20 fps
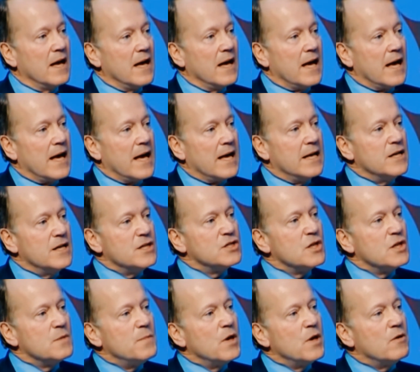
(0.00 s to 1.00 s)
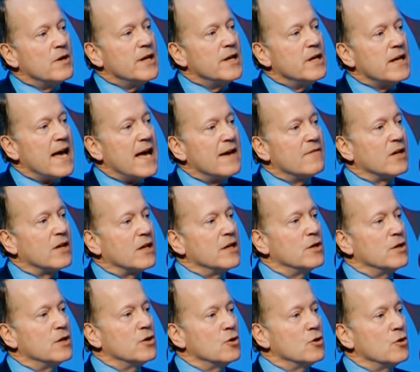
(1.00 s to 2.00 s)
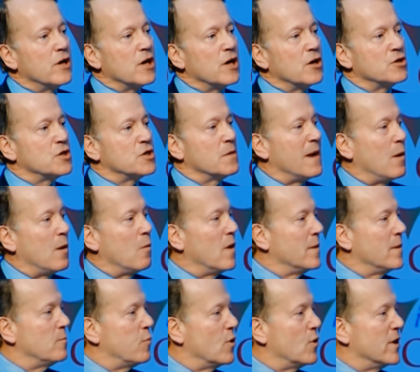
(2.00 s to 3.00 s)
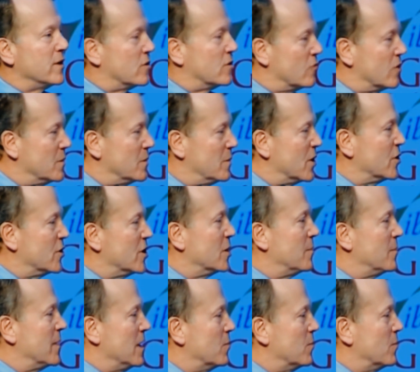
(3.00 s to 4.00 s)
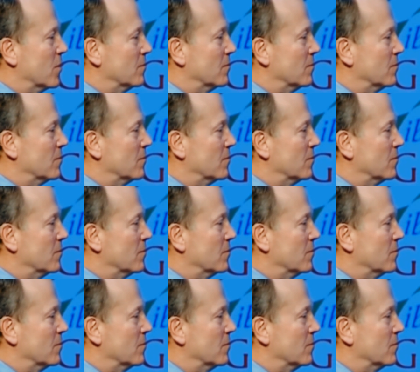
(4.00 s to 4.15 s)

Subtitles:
It is the ability to have a leader who cares about 1.3 billion people,